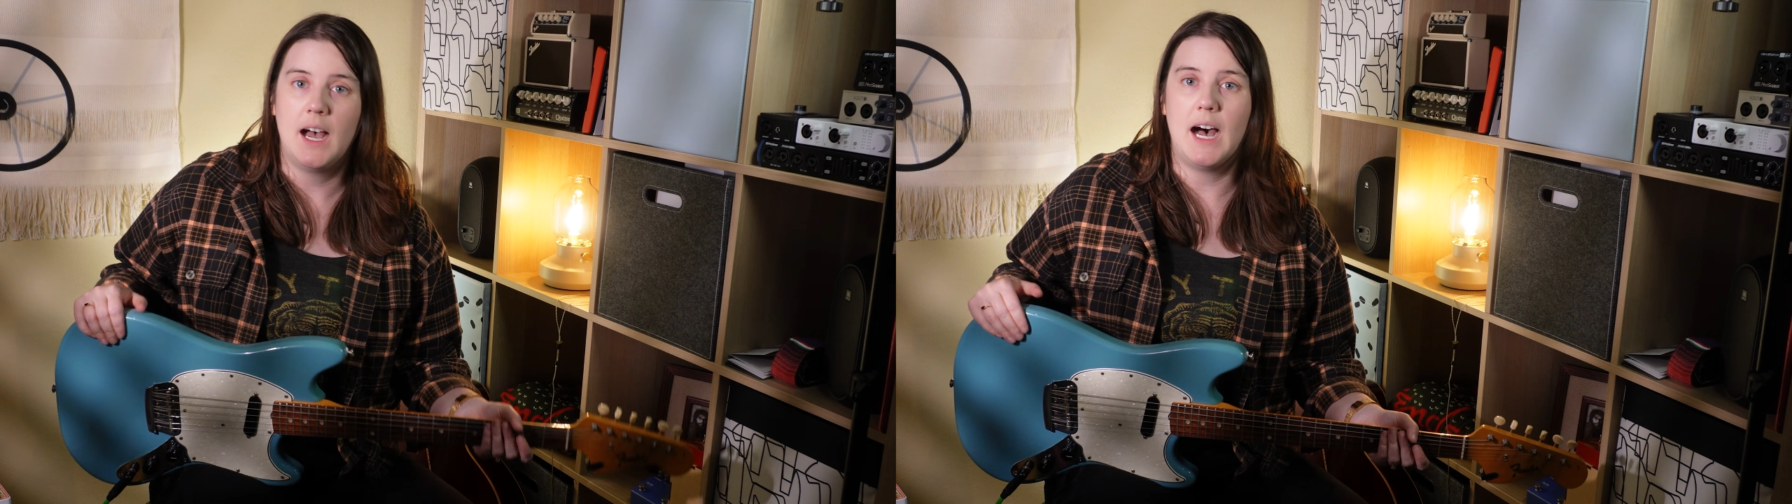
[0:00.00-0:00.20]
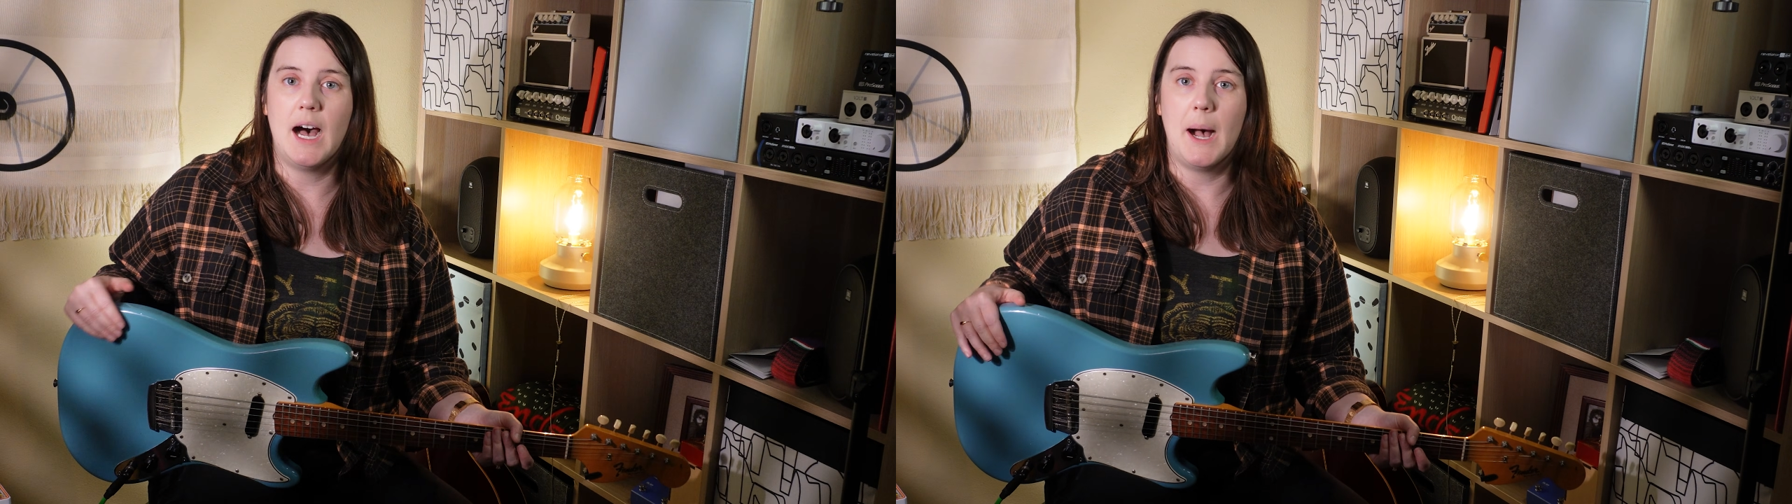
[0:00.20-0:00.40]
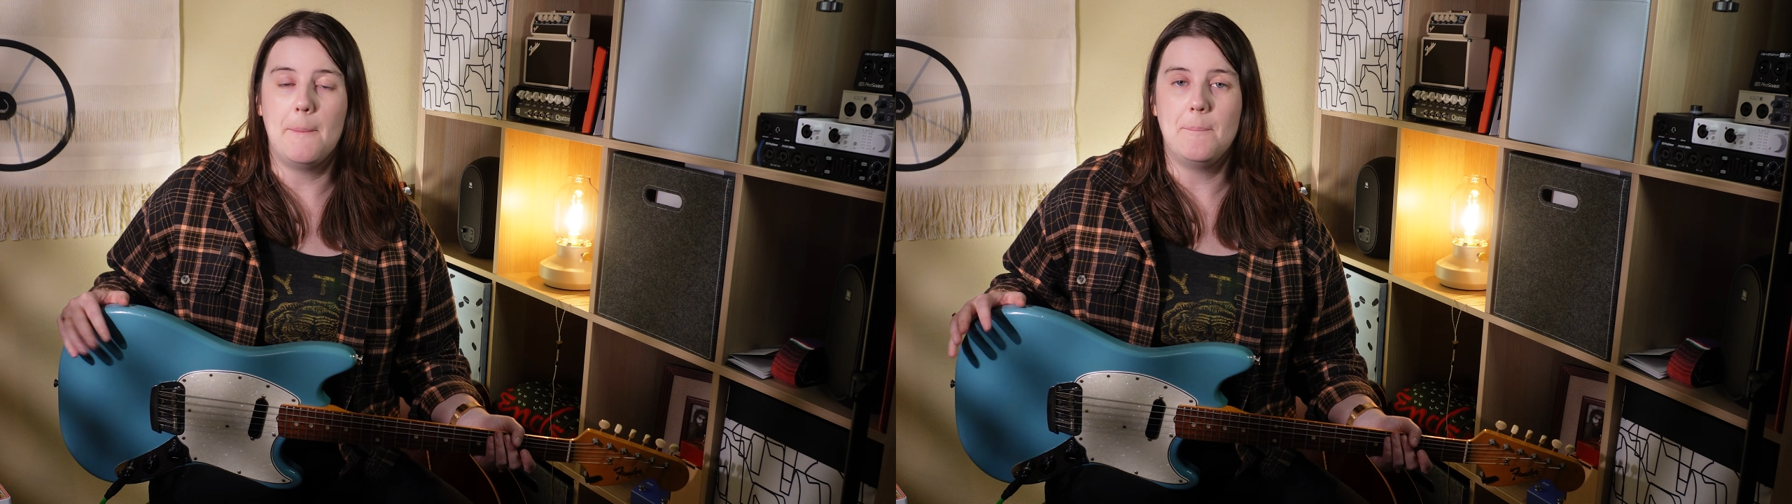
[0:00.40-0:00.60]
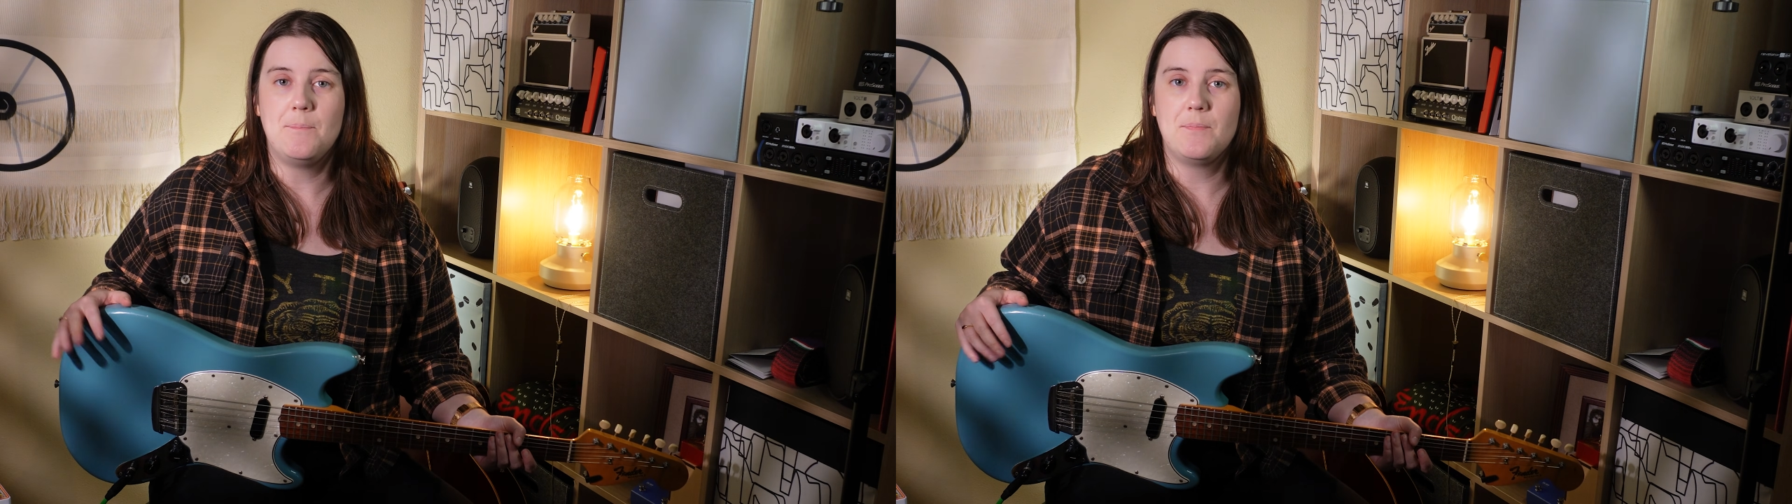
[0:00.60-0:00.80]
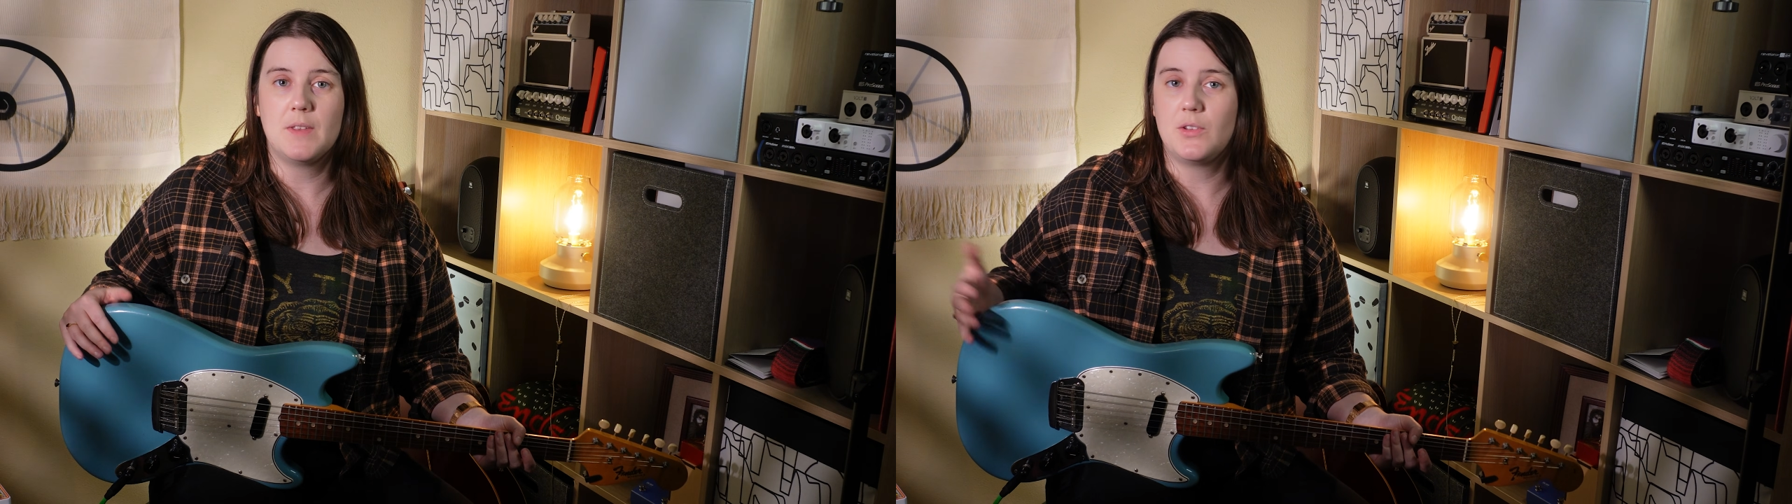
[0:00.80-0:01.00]

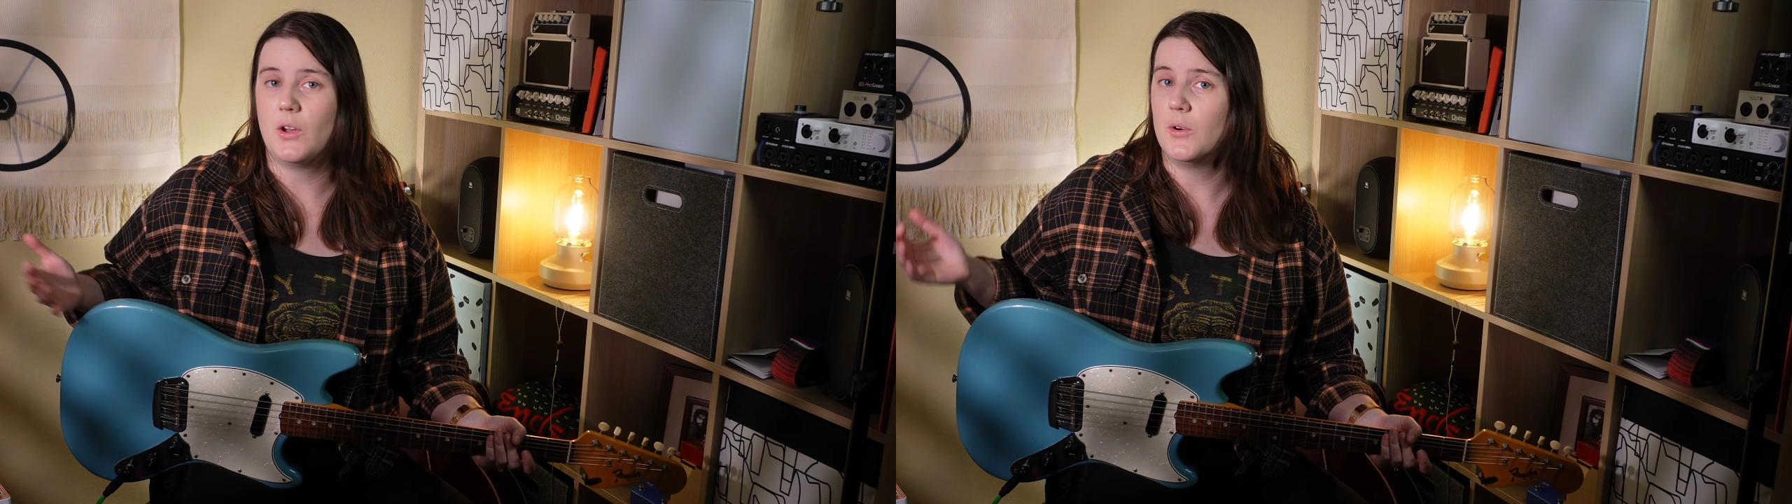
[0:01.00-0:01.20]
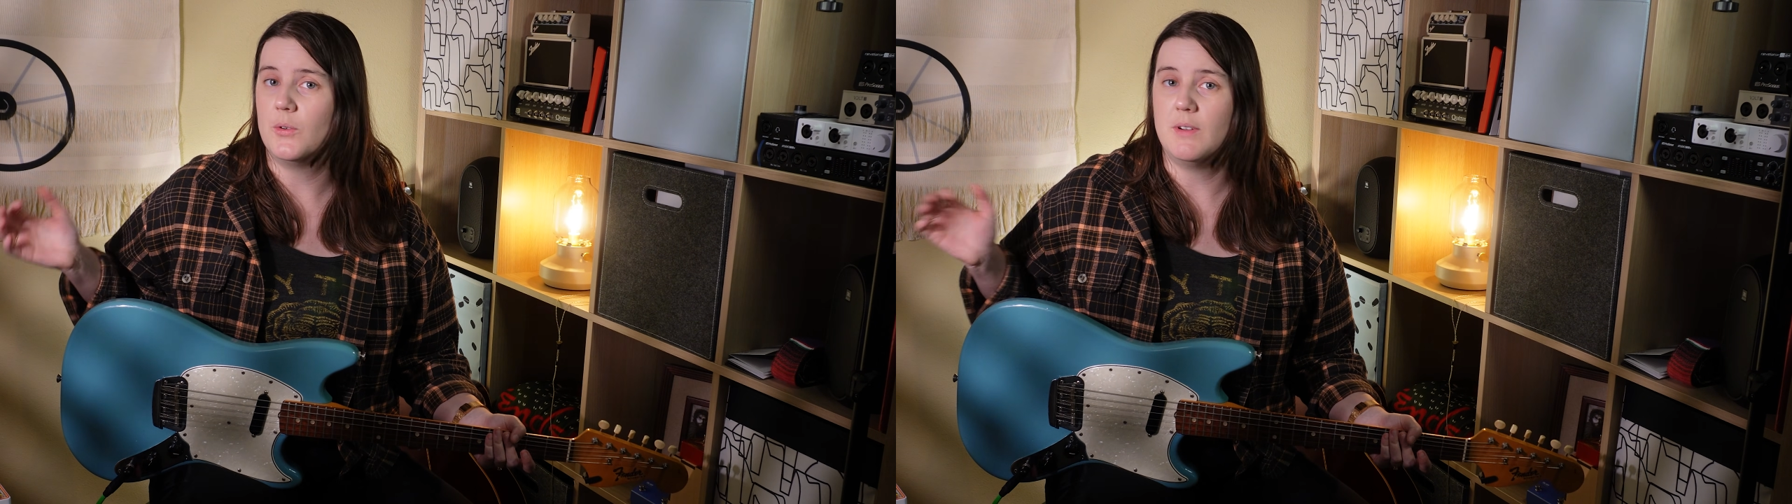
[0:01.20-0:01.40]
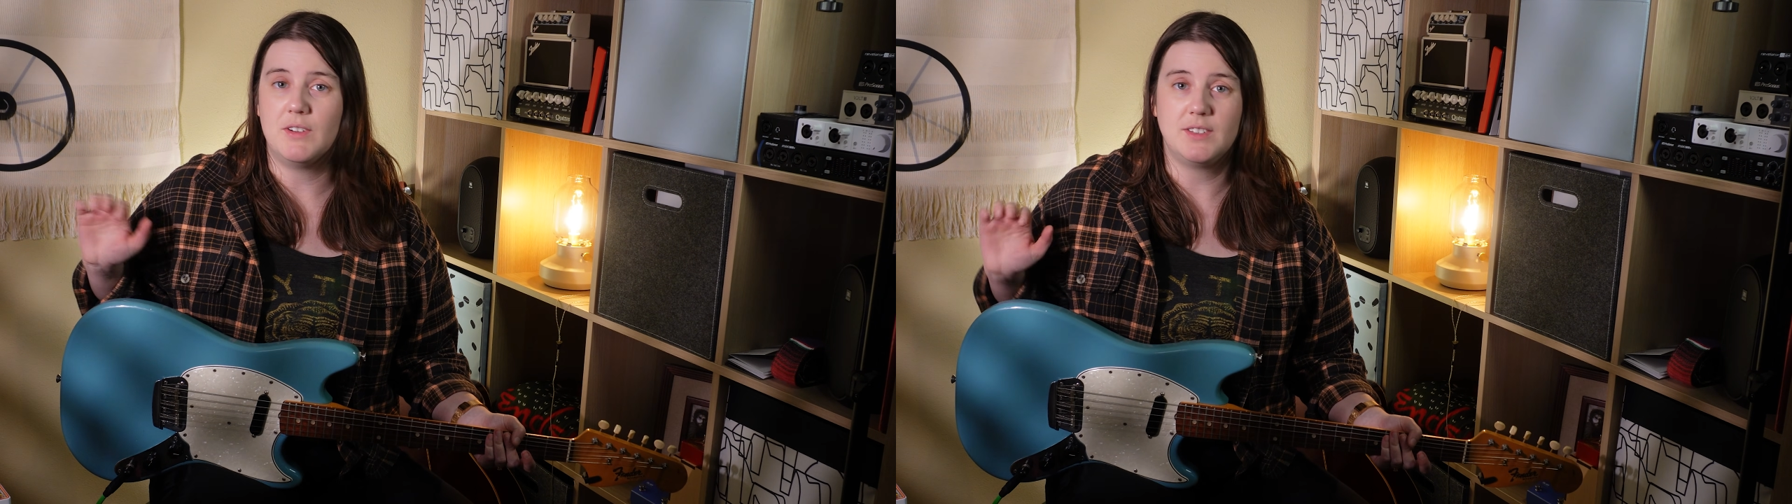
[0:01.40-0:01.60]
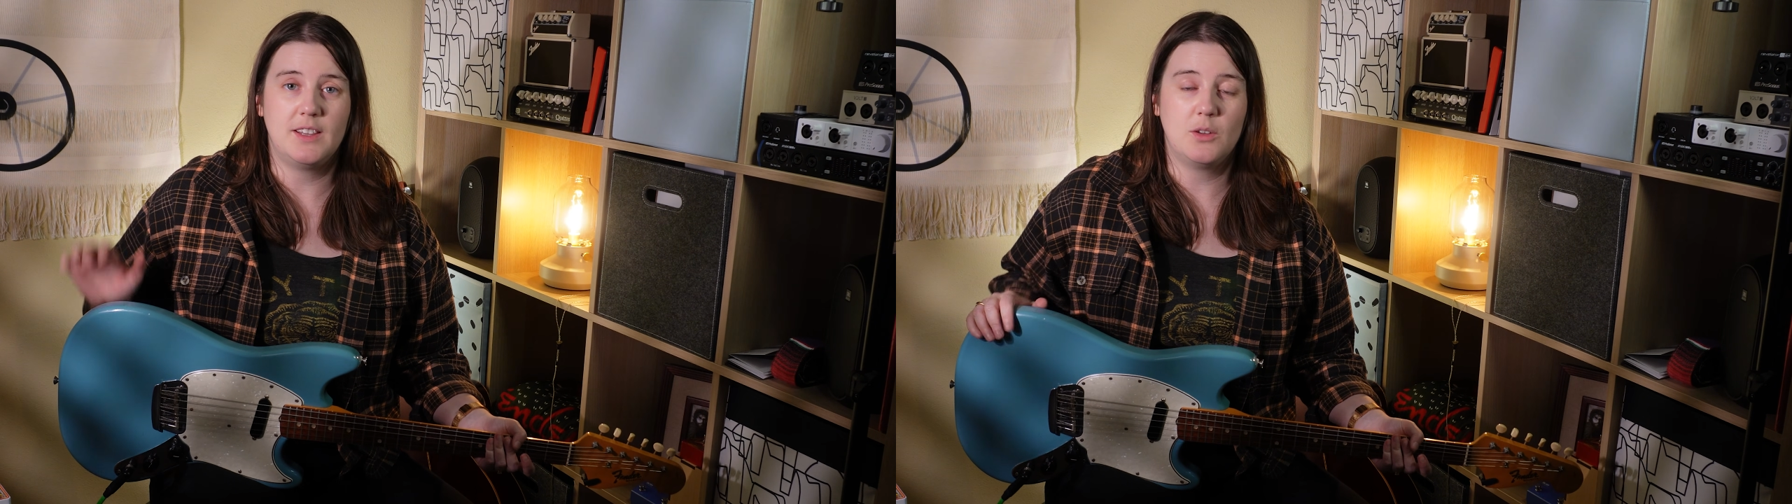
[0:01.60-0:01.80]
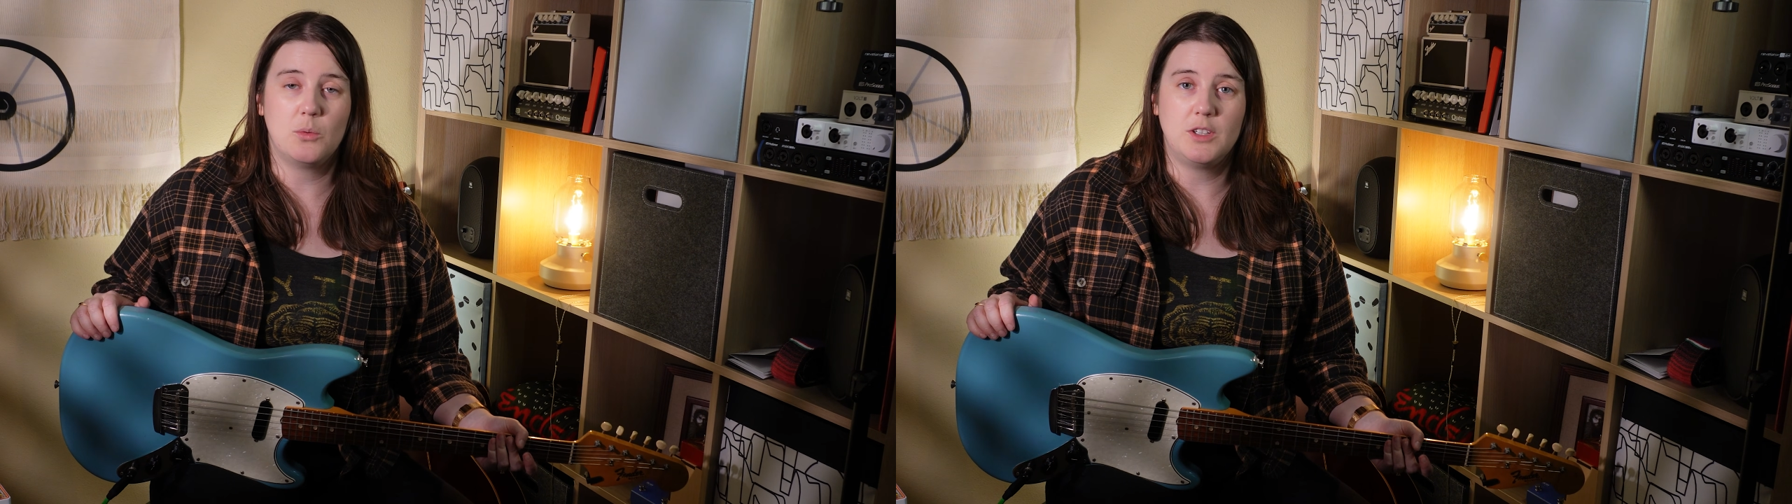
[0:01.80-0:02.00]
So if there's
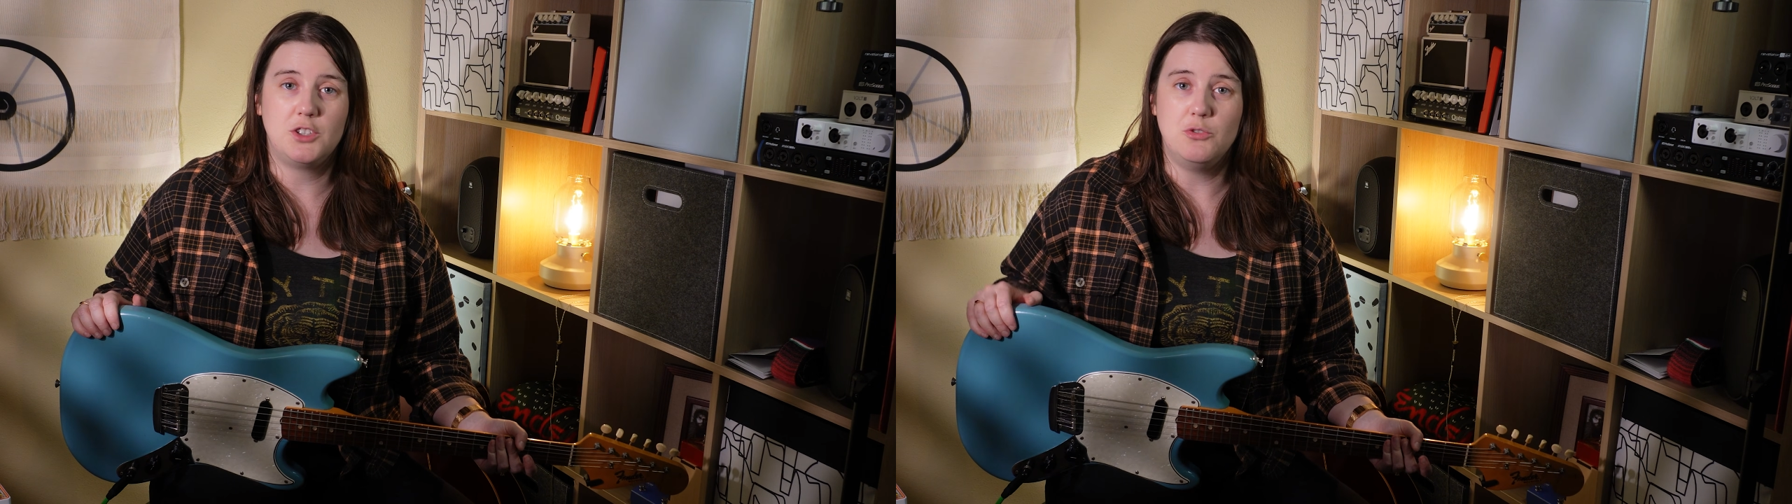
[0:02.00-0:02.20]
anything in the world that